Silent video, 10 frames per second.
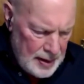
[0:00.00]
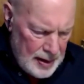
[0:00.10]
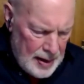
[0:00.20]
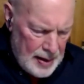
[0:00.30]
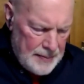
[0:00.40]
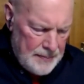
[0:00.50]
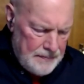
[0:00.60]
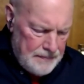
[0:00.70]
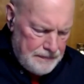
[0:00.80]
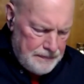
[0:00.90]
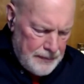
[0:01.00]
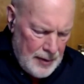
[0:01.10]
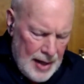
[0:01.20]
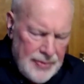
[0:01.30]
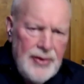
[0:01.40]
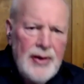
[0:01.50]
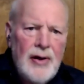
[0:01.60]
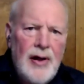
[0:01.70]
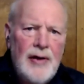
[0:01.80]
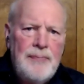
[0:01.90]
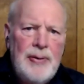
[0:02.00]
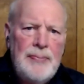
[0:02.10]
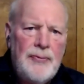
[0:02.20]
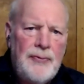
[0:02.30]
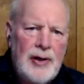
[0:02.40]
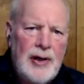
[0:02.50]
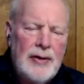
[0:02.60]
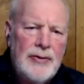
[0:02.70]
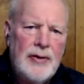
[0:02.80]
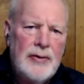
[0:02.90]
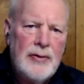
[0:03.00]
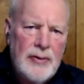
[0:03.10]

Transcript: um, I think a lot of people forget that